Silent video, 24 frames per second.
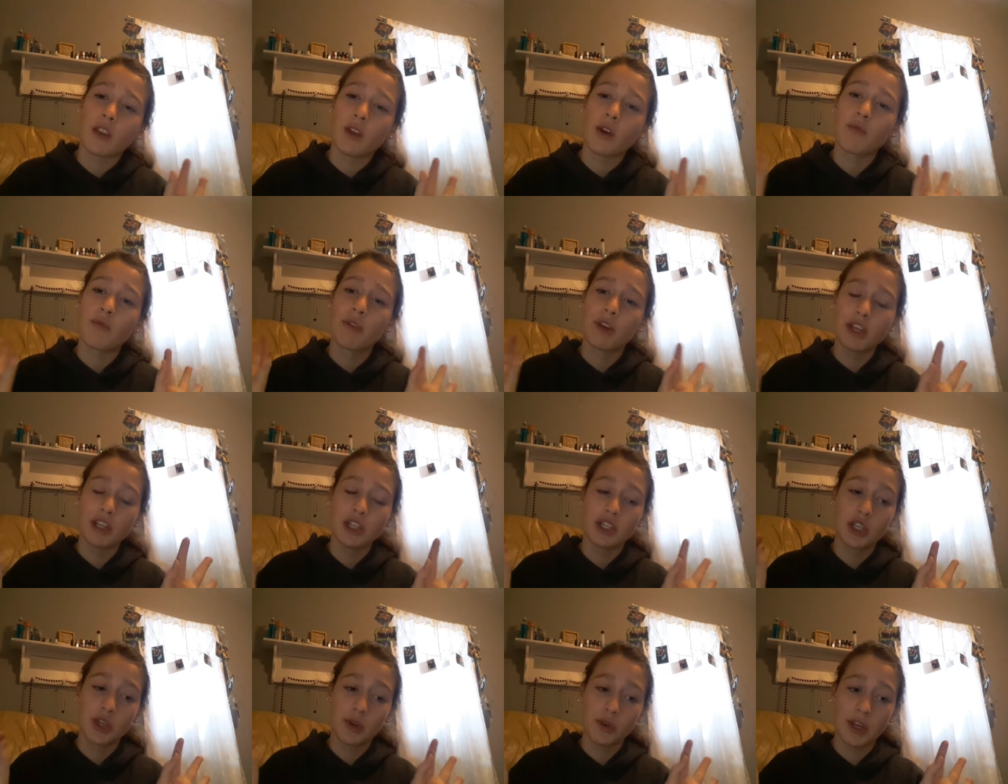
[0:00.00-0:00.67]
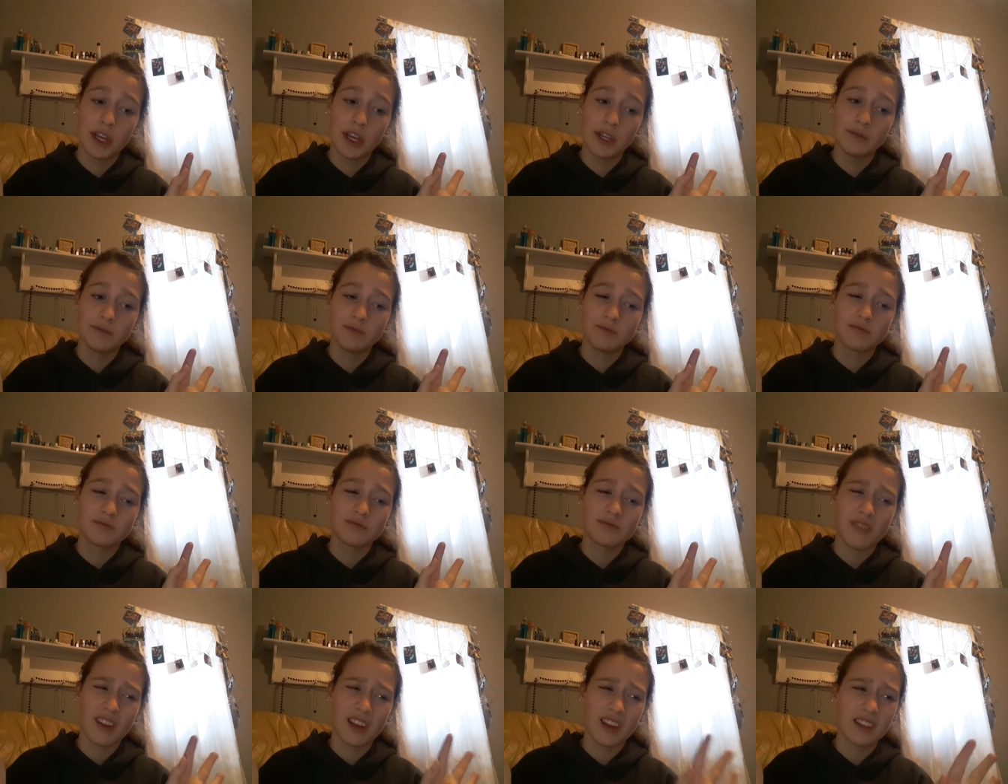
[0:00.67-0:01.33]
They're really chewy,
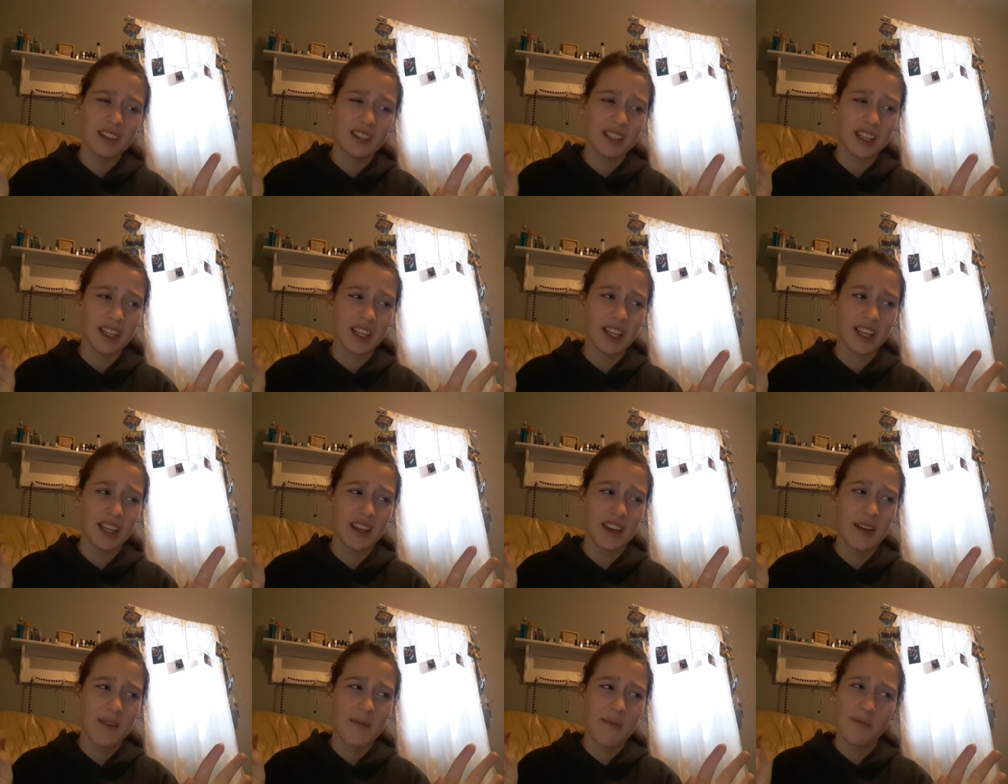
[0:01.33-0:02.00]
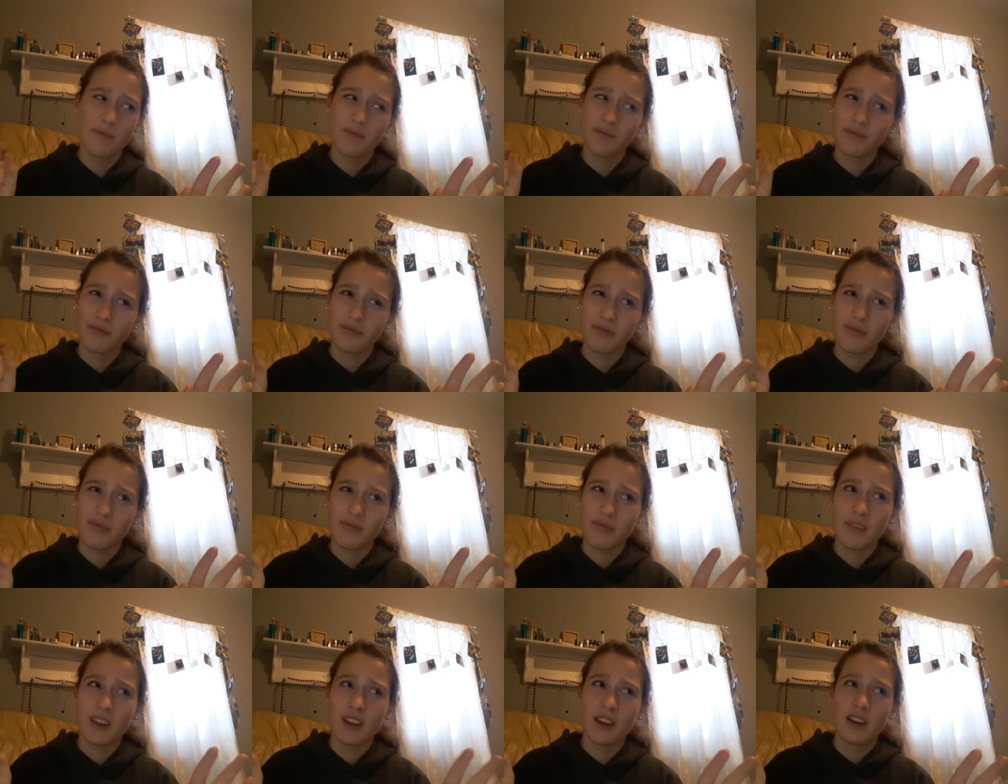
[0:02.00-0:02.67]
sticky.
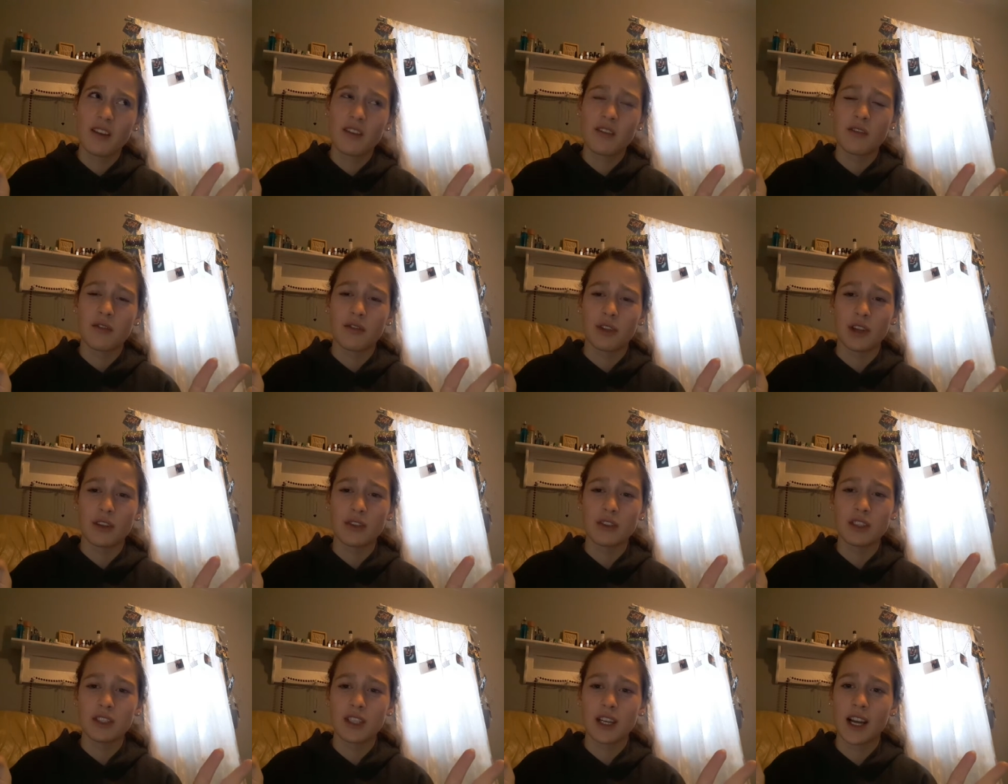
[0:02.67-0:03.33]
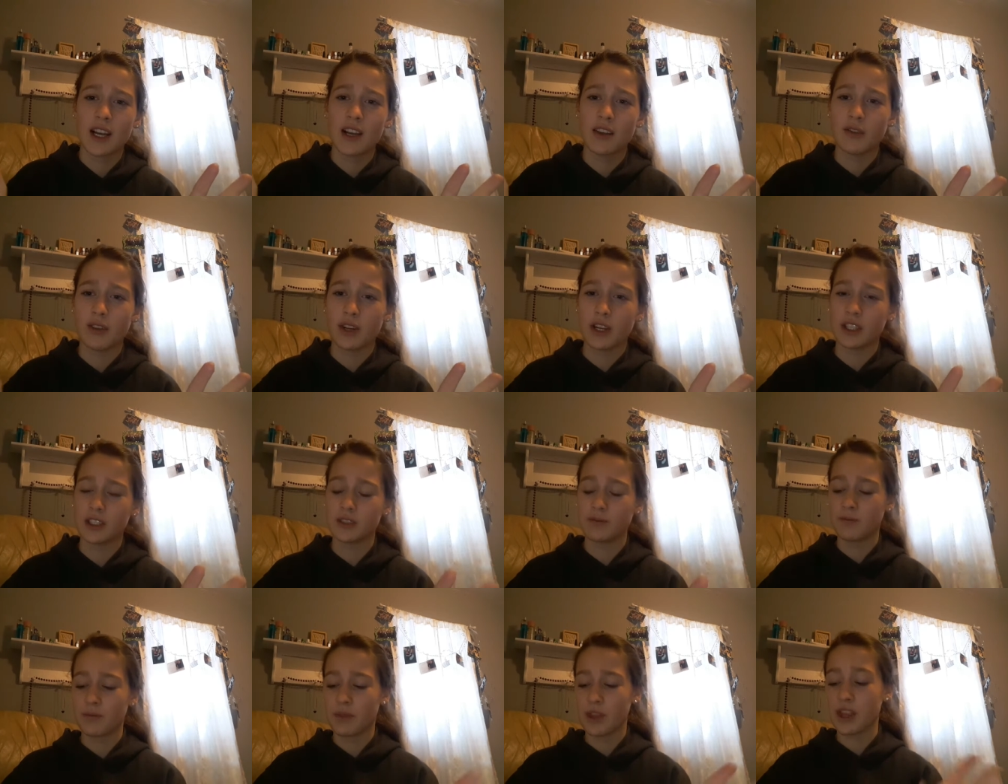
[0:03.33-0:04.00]
Flavor's kind of
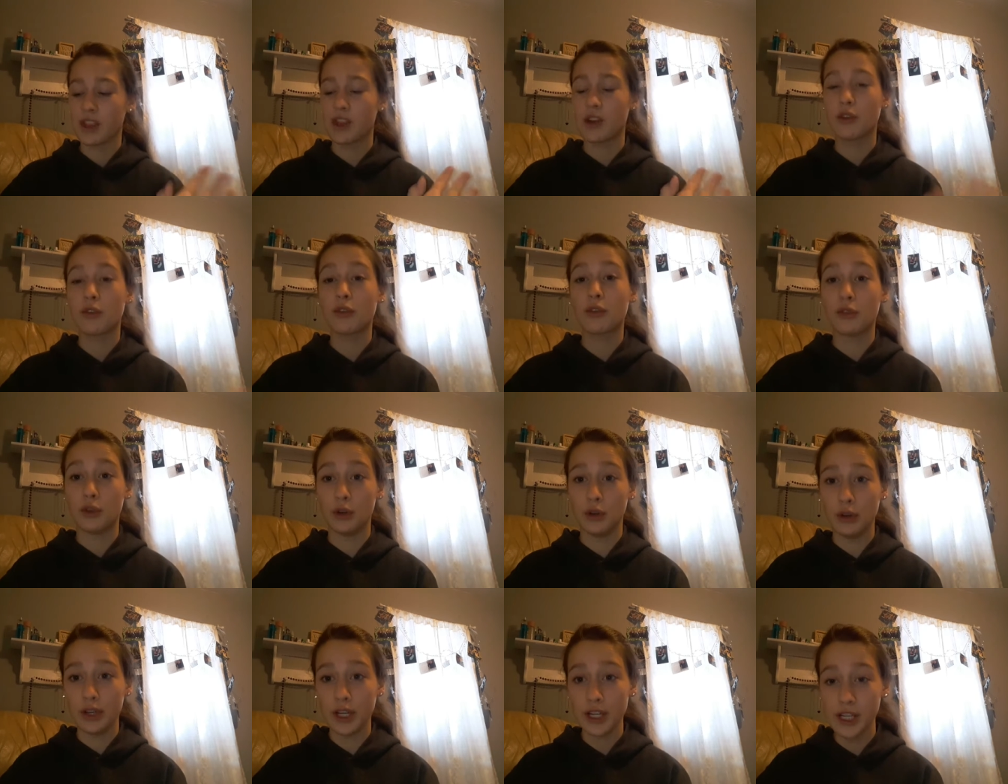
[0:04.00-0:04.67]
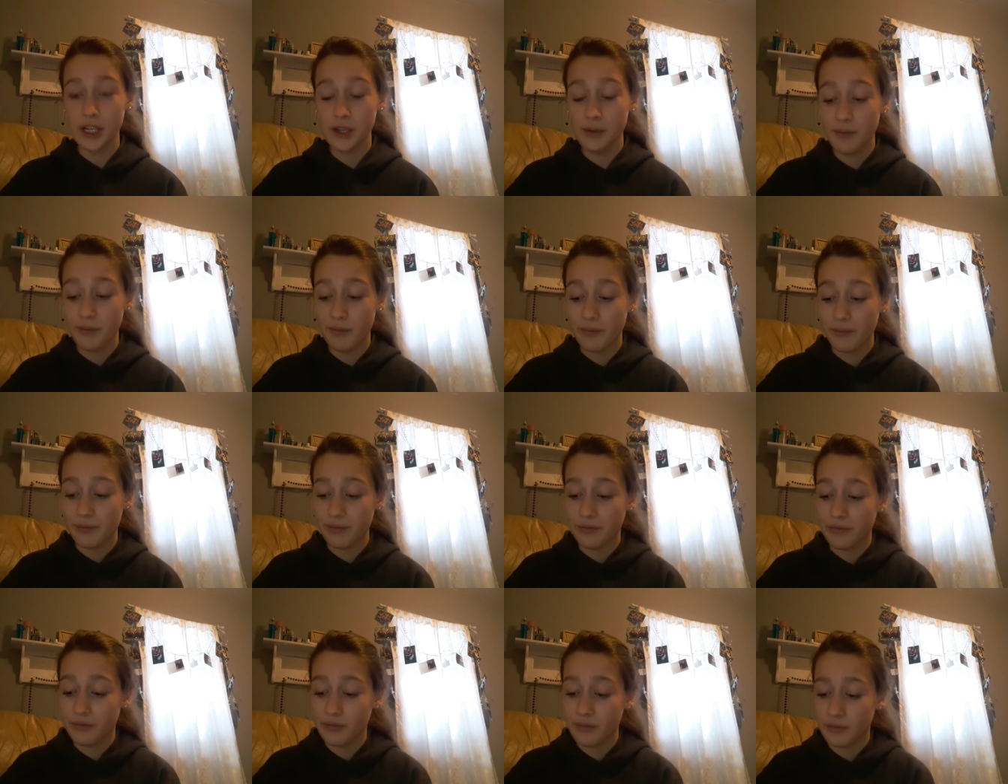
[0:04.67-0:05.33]
weird. They're fruity,
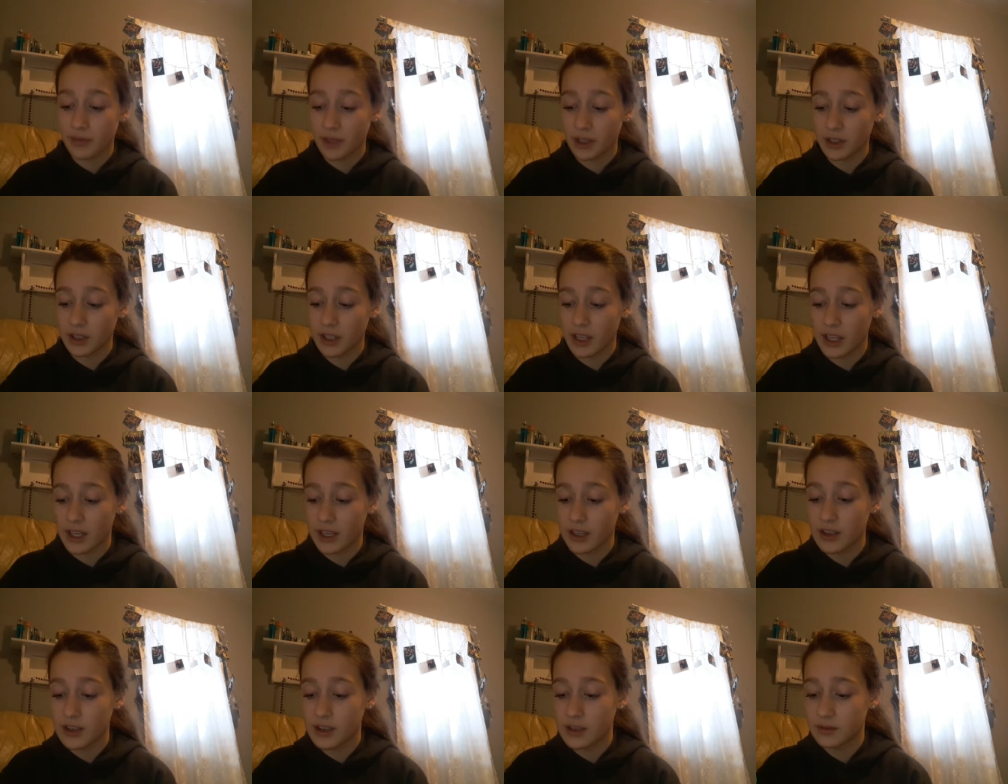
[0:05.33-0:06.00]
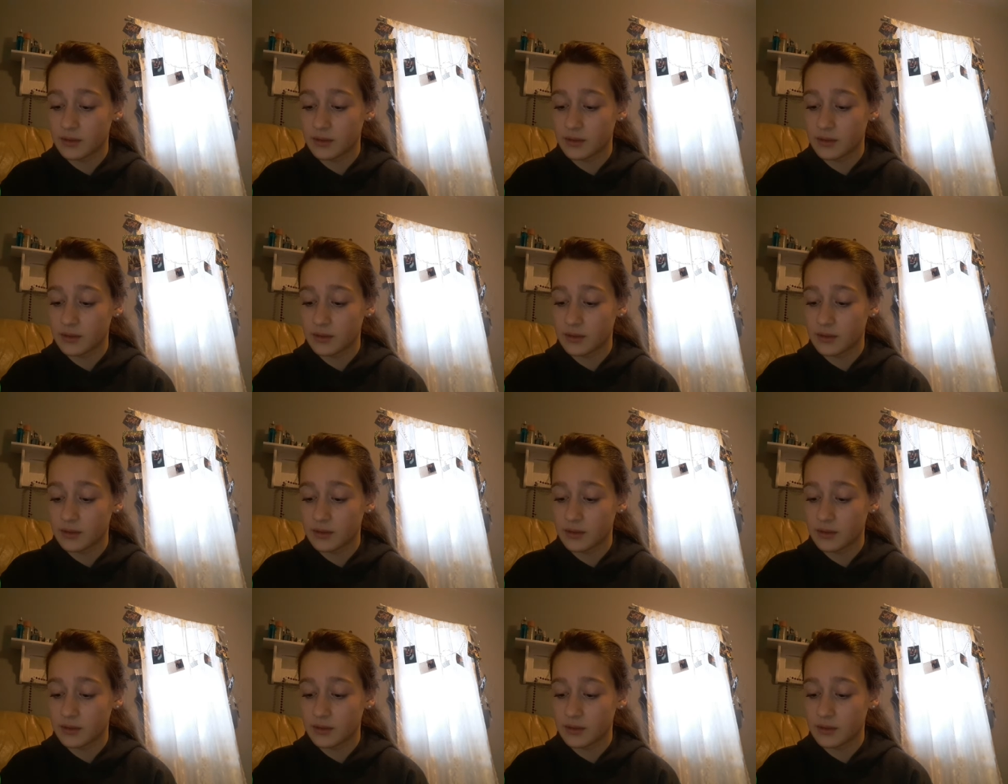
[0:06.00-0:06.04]
but like,